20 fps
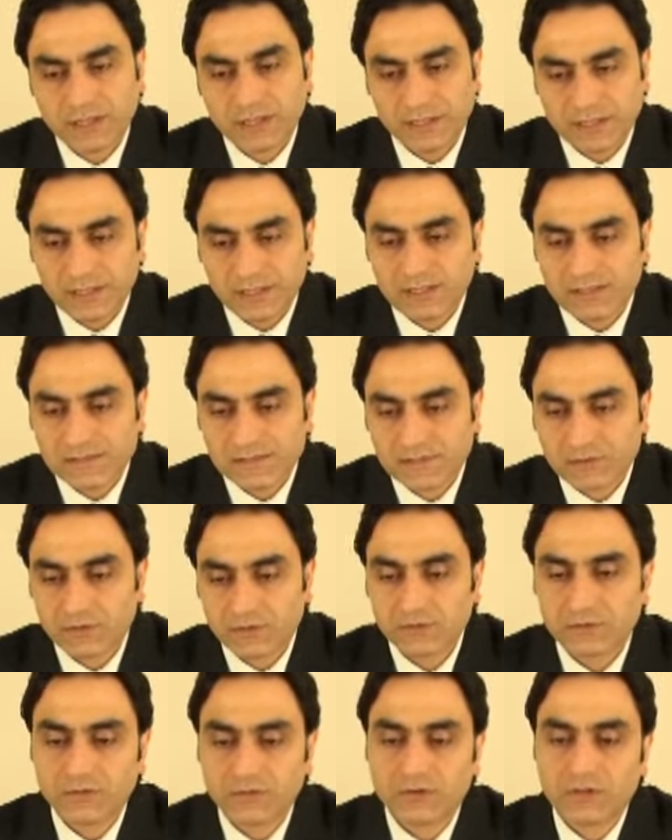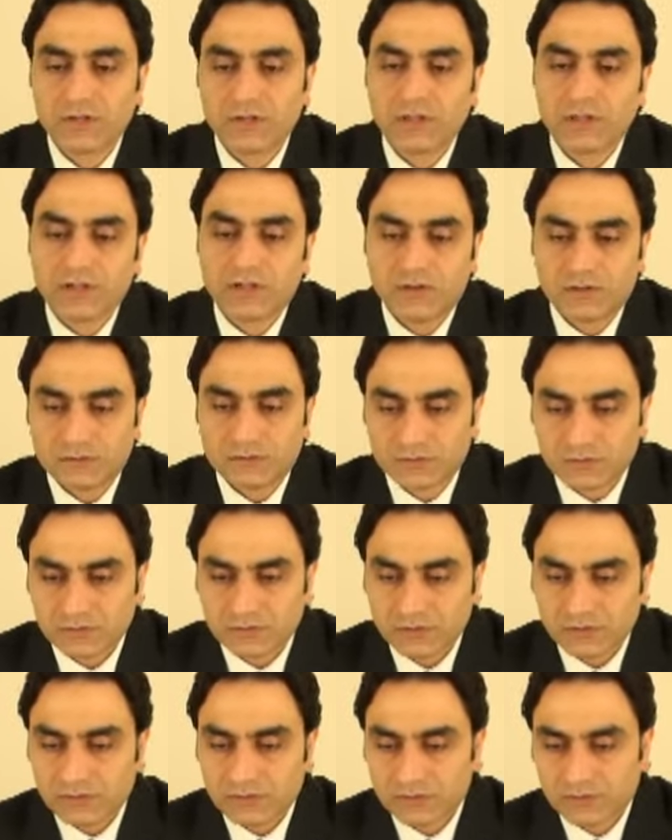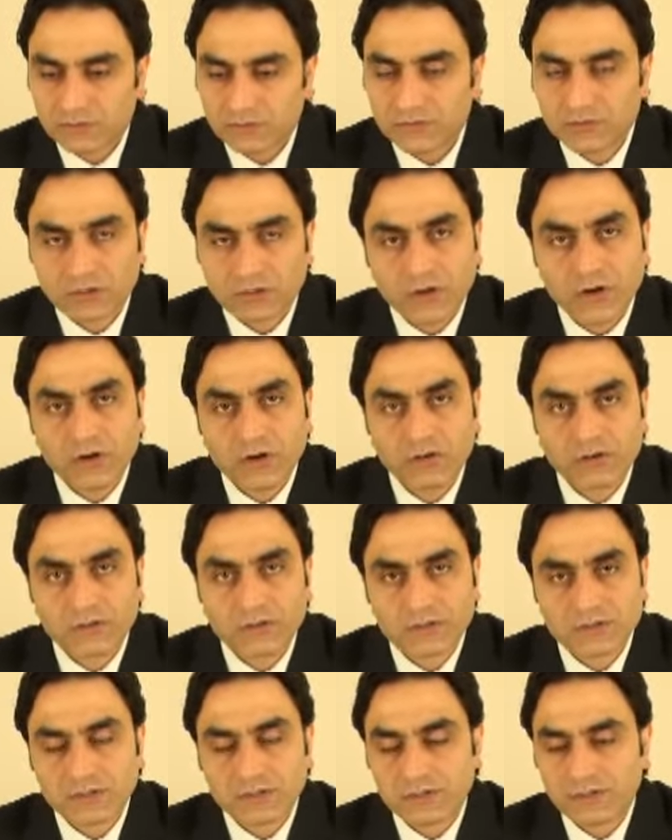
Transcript: against you or do wrong